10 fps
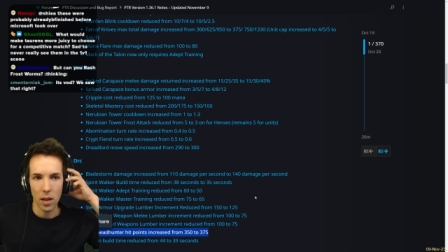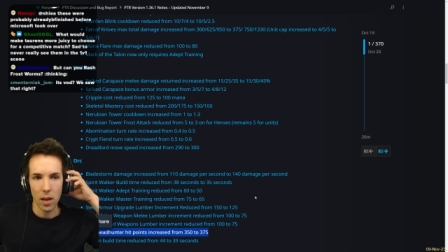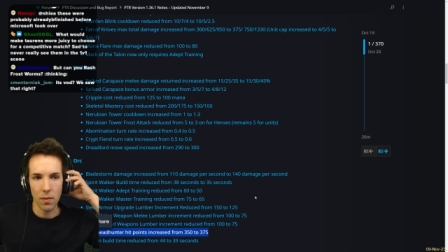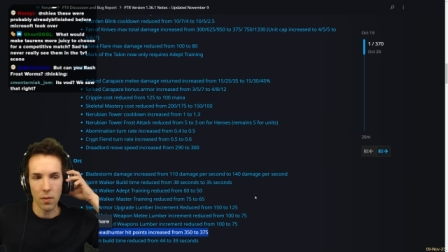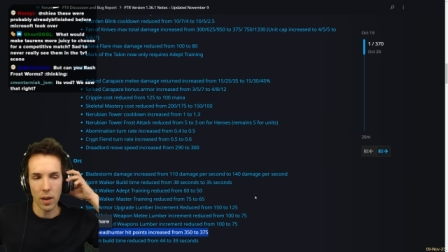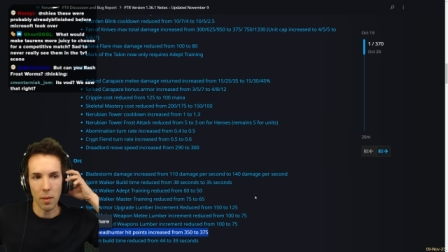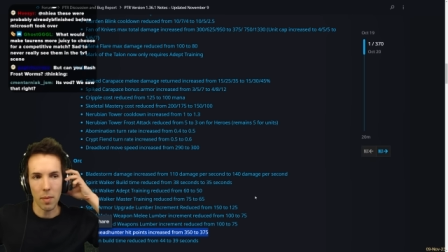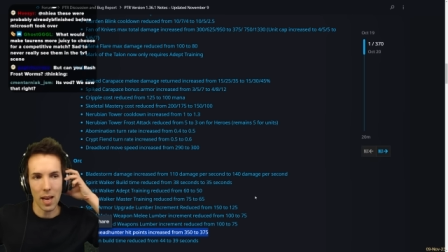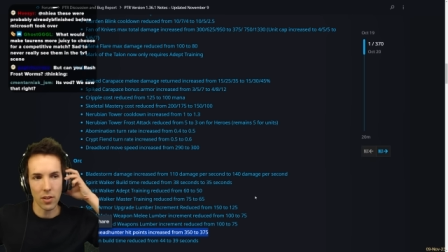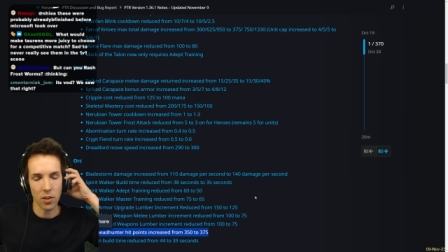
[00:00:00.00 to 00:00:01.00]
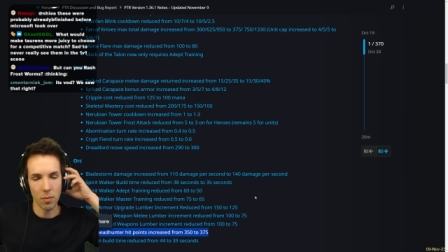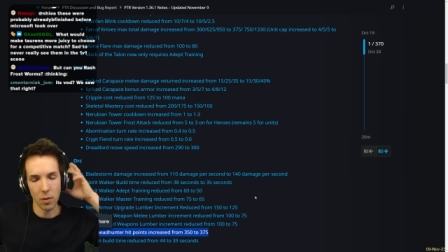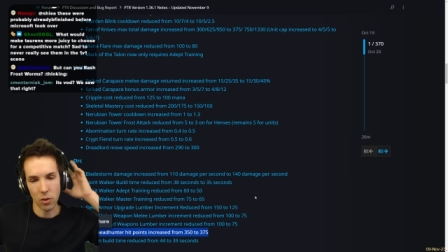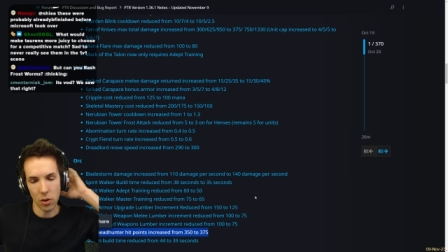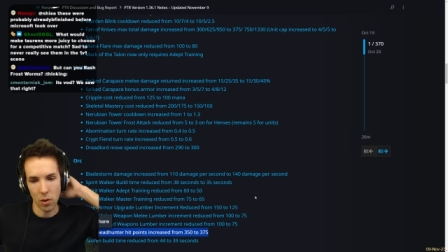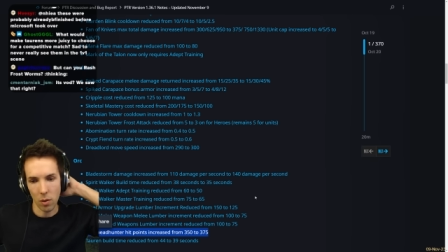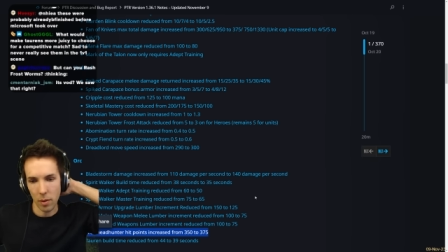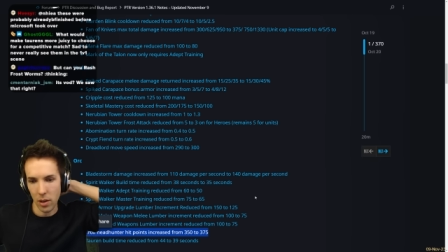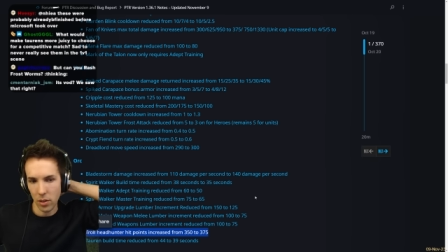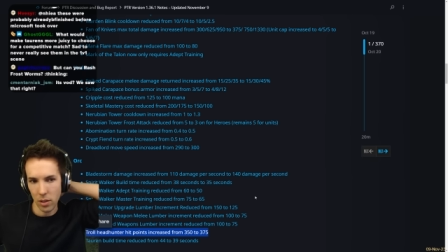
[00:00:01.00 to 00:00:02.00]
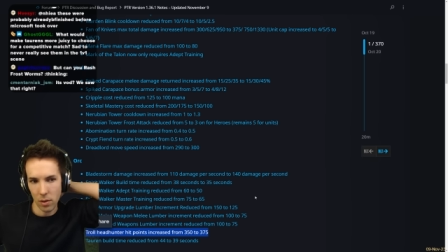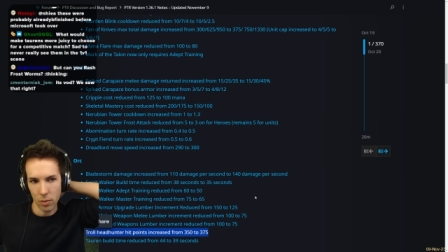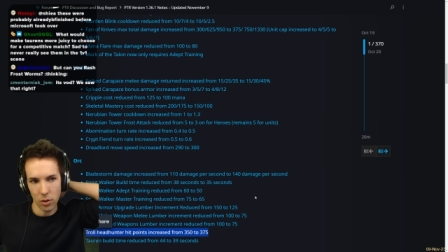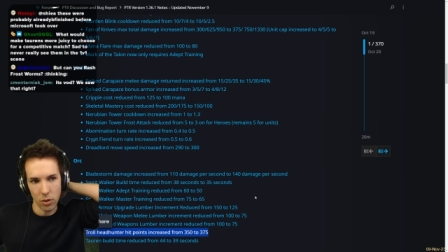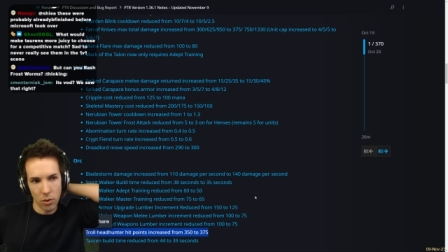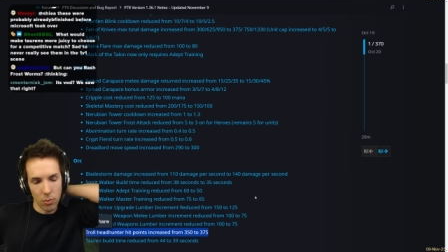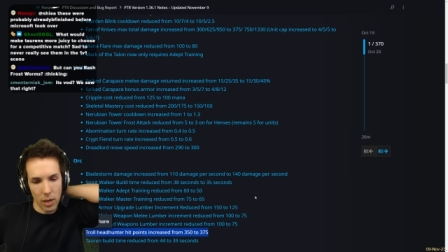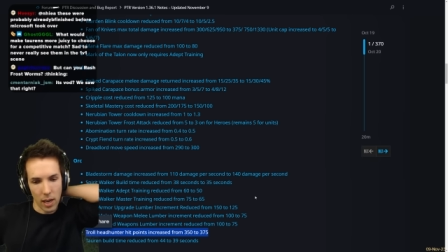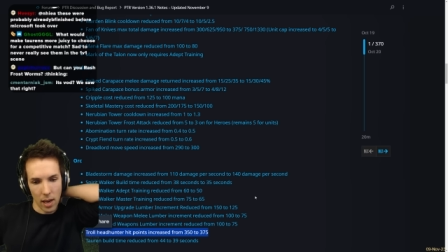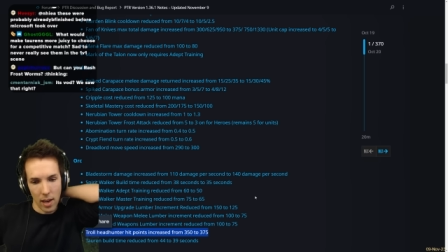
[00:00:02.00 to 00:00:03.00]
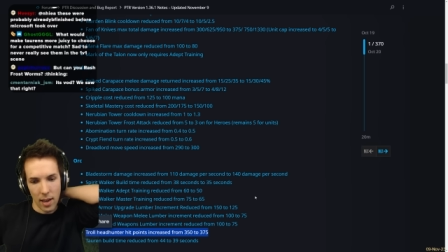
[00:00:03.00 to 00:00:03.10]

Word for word: Never really massed them in solo because they were just too weak.